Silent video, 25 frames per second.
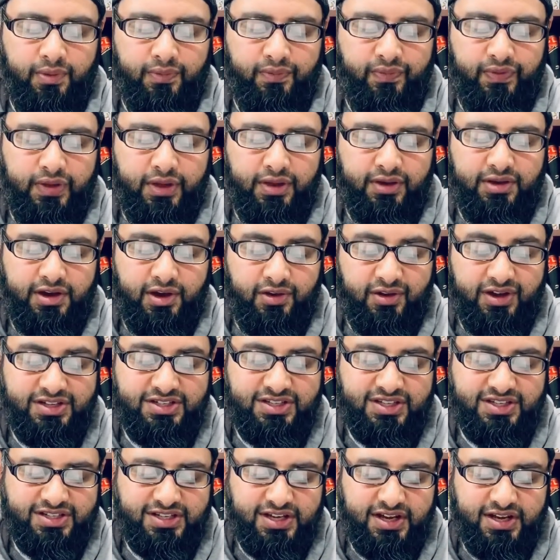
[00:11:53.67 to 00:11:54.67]
narrates
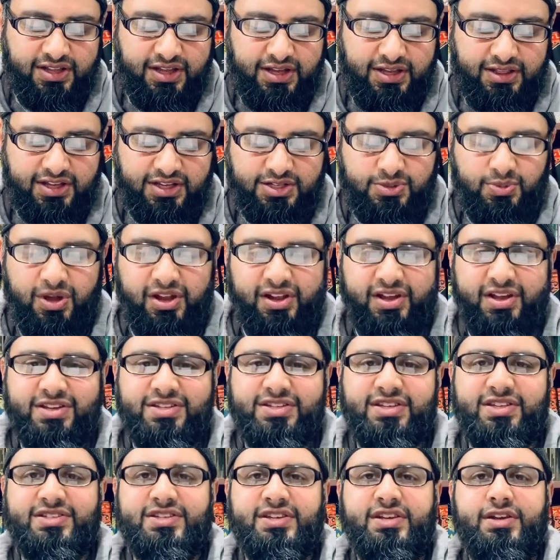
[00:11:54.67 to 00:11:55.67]
this hadith, as well
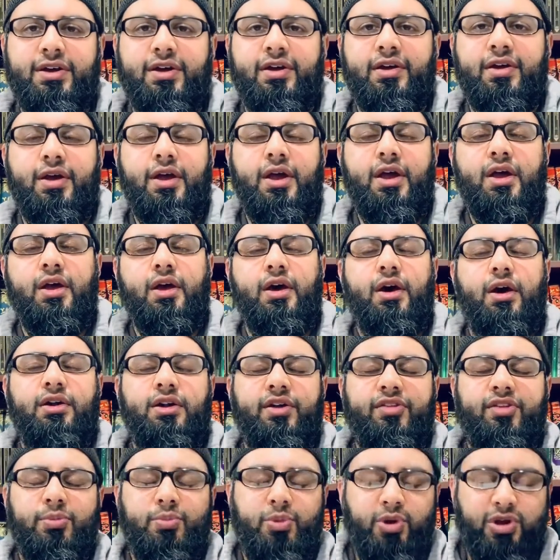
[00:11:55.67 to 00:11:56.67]
as it's in
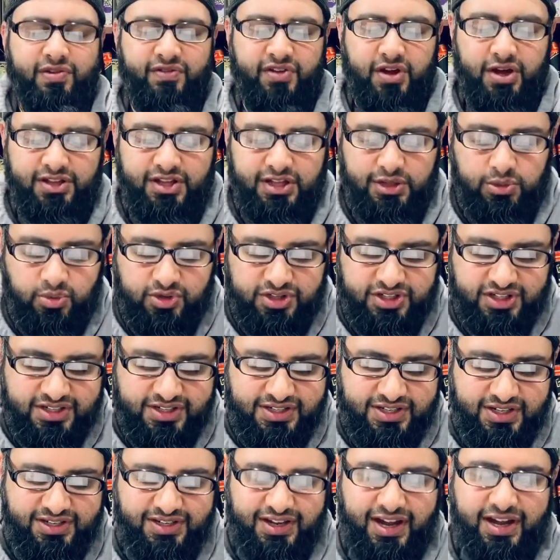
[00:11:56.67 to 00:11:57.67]
another book of hadith which
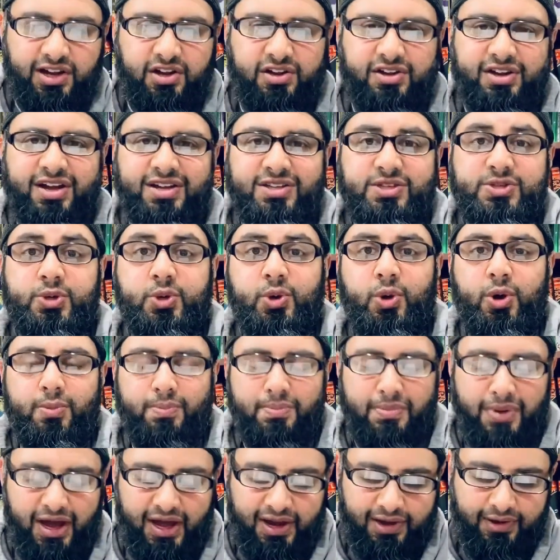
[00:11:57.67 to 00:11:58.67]
is entitled Kanzul
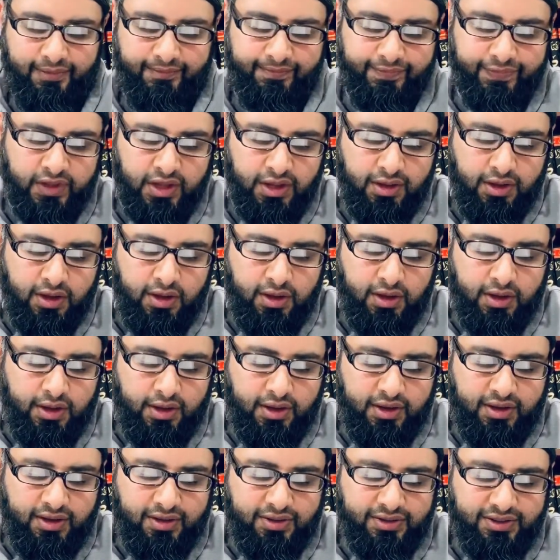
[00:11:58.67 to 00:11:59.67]
Ummal.
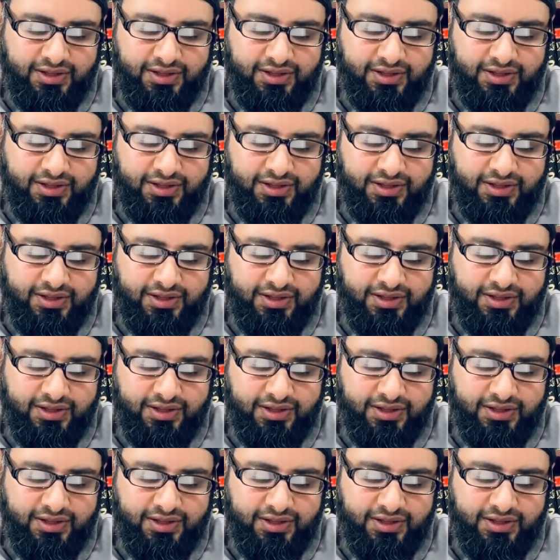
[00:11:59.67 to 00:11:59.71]
The